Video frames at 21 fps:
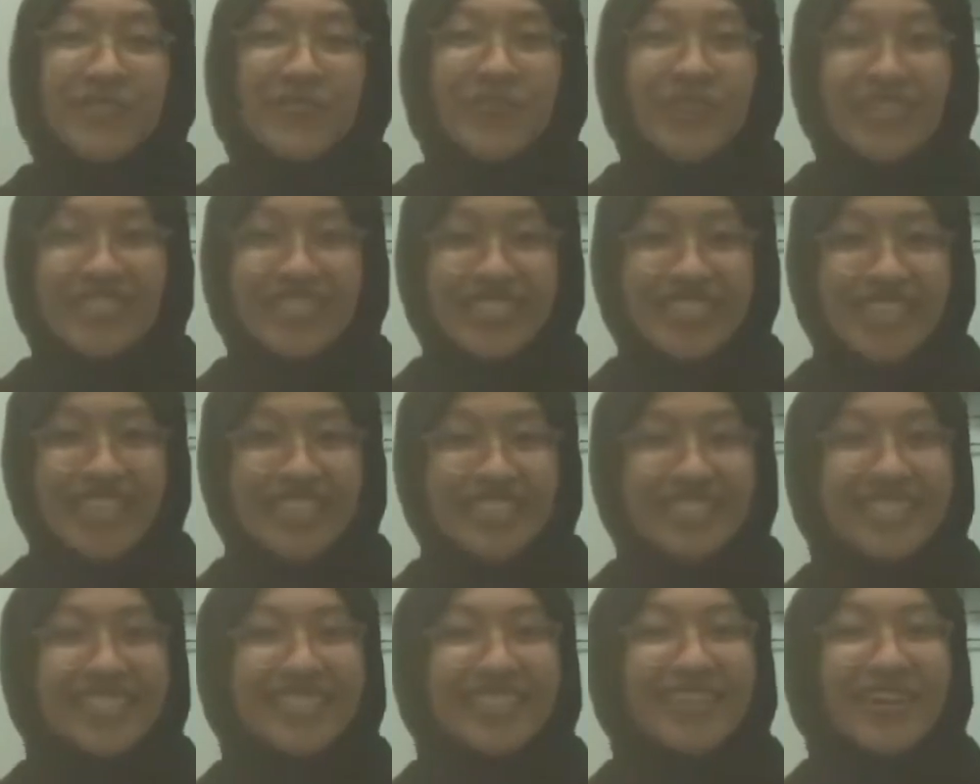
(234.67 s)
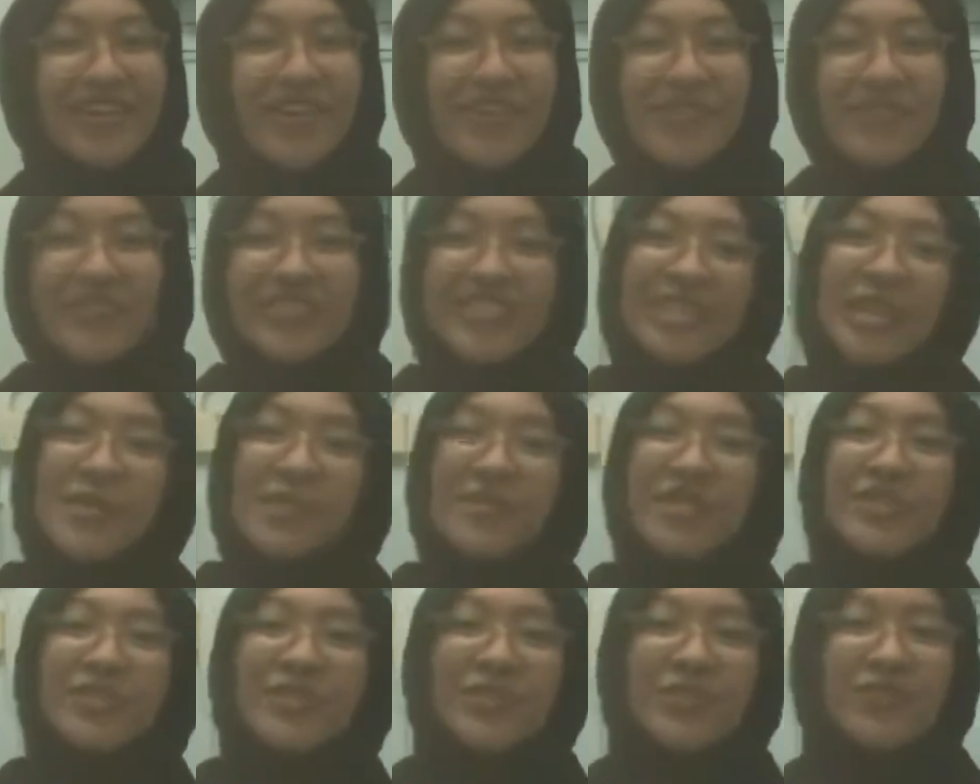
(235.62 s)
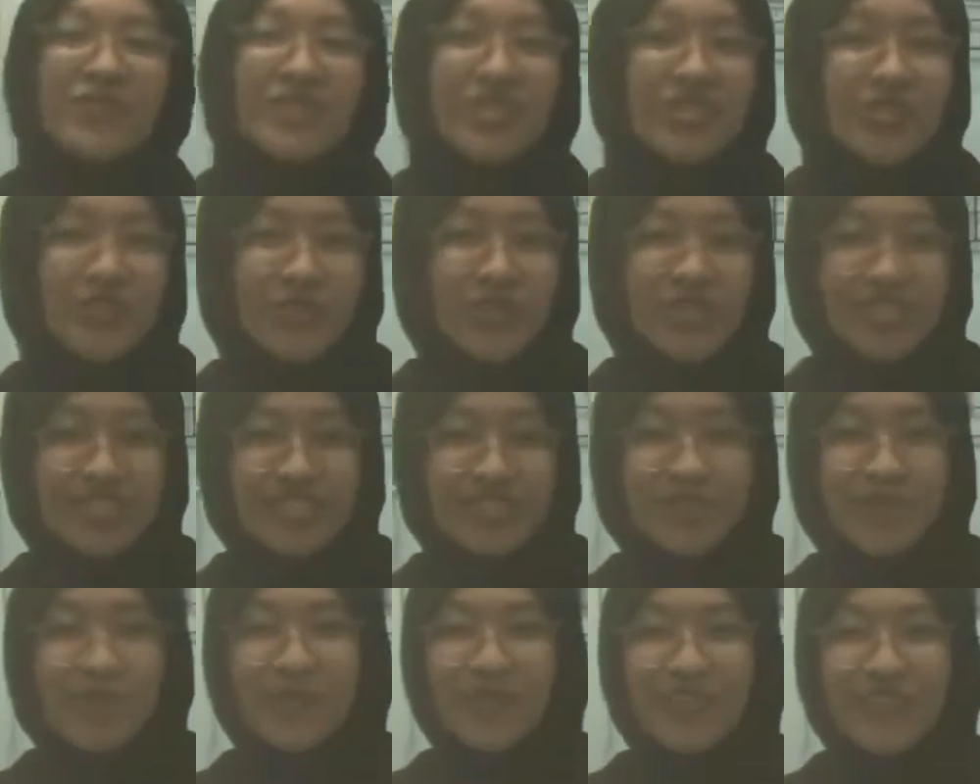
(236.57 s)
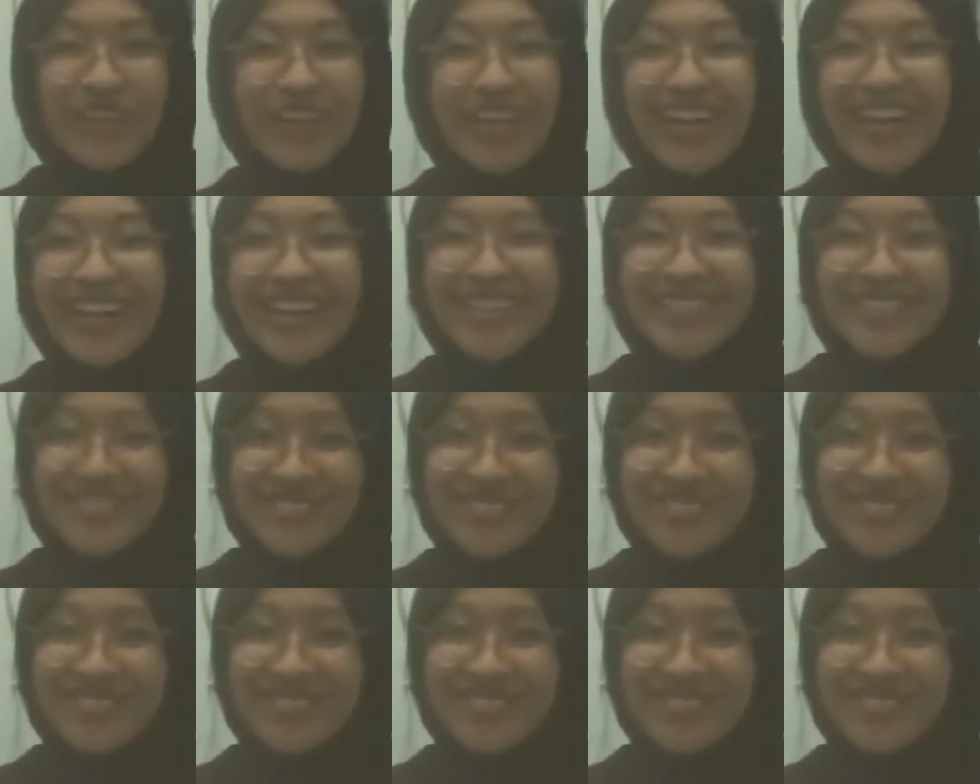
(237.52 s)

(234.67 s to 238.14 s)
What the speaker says: your attention. Wassalamualaikum warahmatullahi wabarakatuh.